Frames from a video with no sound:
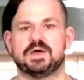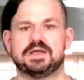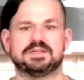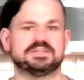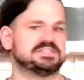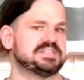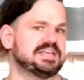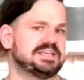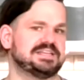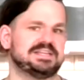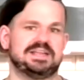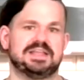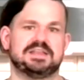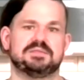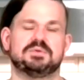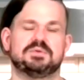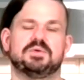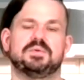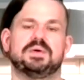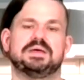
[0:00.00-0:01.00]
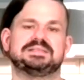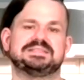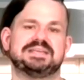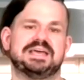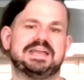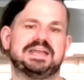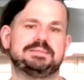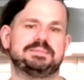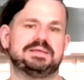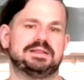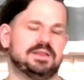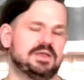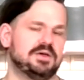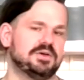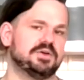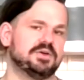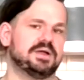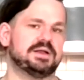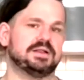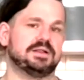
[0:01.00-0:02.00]
just had to let them go a tiny bit
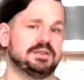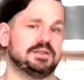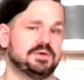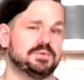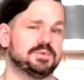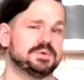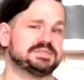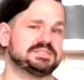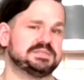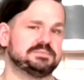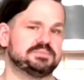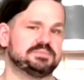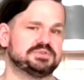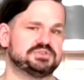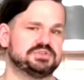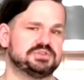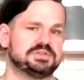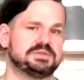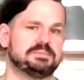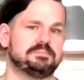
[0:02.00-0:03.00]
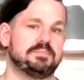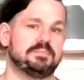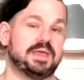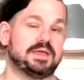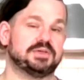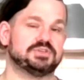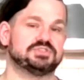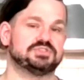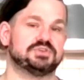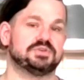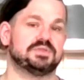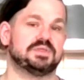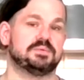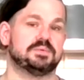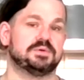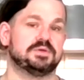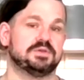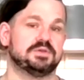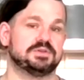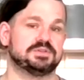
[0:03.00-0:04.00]
longer at a lower temperature to make sure they were
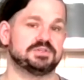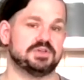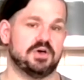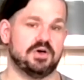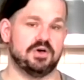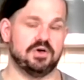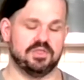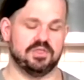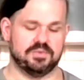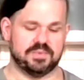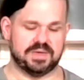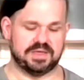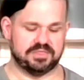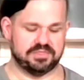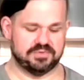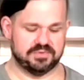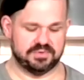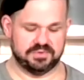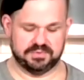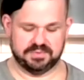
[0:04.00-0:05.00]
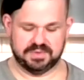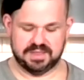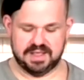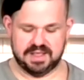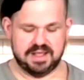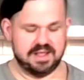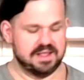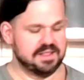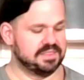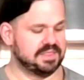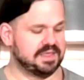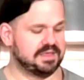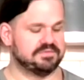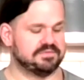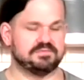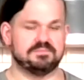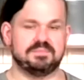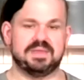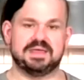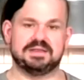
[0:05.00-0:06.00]
cooked all the way through. They have
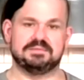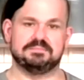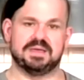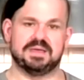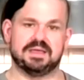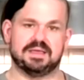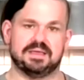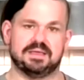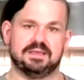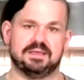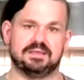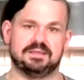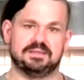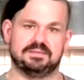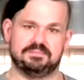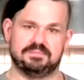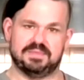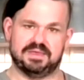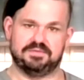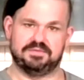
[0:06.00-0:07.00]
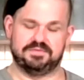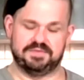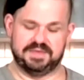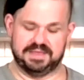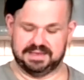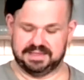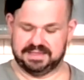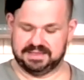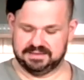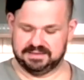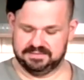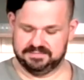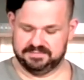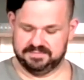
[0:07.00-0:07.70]
met my, my feeling.